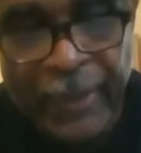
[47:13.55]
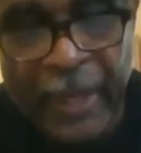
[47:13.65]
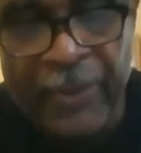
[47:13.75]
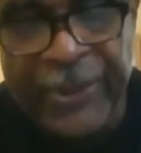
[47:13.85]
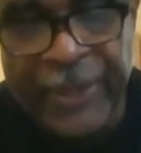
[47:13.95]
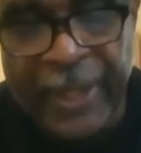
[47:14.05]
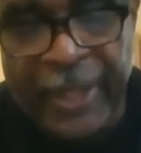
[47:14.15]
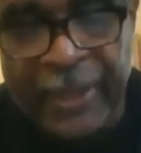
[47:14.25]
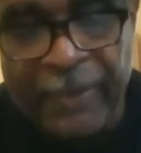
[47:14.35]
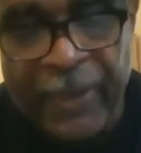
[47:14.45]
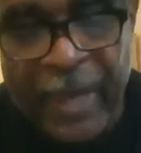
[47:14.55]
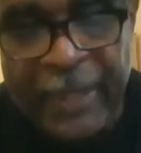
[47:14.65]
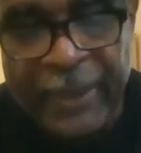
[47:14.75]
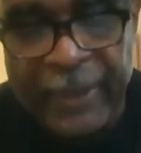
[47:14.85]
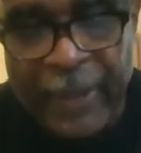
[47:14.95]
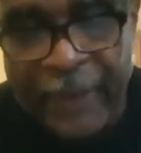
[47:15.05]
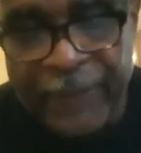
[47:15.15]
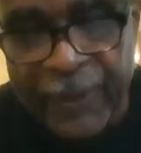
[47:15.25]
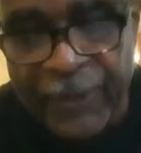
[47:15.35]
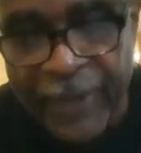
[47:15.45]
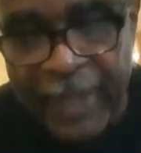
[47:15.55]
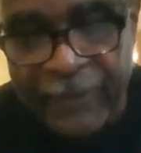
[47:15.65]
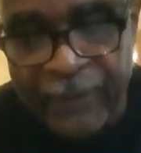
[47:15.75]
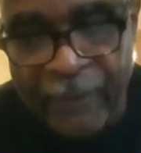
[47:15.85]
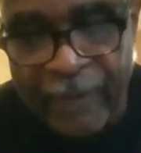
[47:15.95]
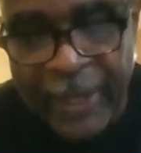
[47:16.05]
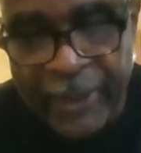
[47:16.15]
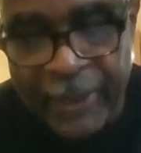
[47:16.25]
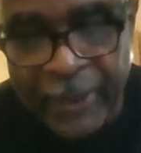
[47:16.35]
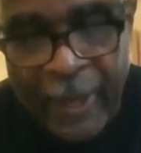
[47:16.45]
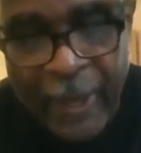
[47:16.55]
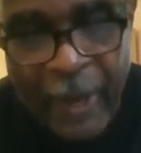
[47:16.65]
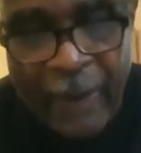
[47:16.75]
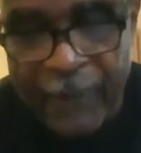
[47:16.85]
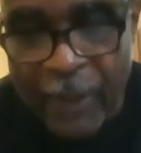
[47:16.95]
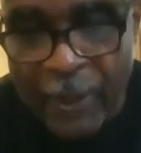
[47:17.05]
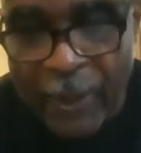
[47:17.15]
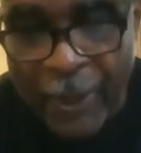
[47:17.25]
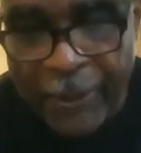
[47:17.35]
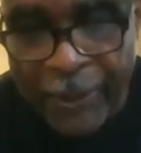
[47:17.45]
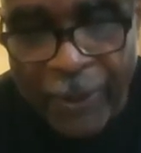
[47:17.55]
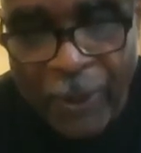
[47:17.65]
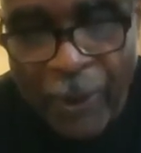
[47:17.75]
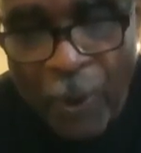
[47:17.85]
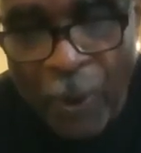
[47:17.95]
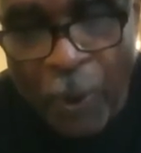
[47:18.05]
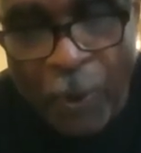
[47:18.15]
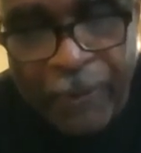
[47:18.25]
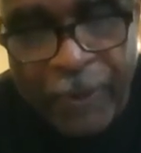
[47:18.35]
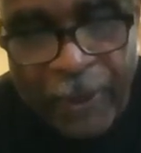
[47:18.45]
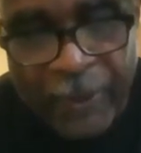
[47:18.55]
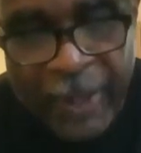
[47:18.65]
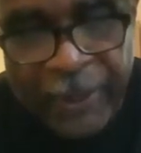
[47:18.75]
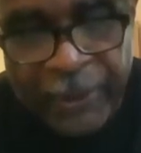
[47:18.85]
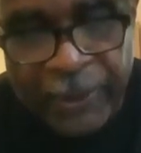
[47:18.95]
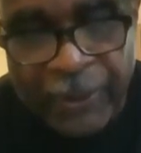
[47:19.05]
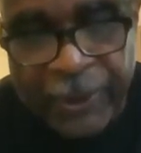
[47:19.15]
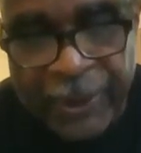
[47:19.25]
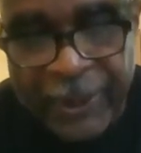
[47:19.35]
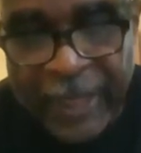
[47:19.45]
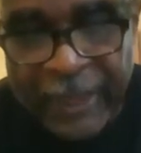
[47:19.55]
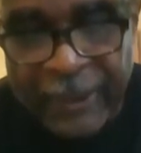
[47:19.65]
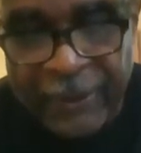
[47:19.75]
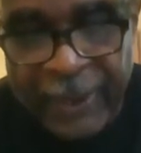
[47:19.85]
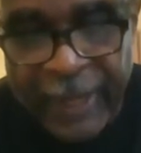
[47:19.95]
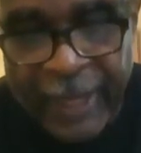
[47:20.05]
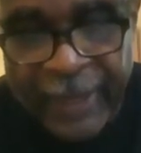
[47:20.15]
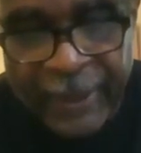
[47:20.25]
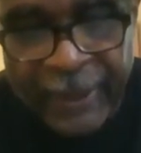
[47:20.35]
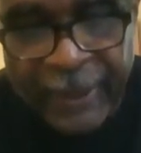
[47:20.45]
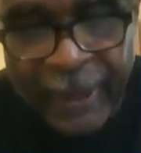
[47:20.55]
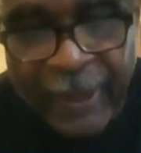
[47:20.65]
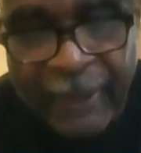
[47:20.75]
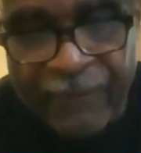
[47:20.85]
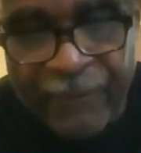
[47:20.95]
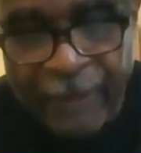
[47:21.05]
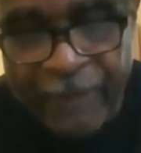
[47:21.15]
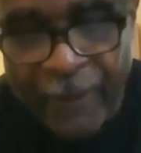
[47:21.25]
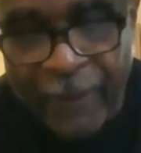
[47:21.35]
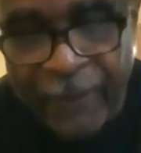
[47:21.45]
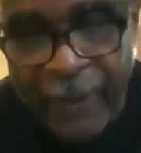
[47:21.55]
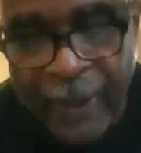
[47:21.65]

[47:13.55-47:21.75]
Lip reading: It was seen as a process of the transformation of the learner who progressed through successive stages of rebirth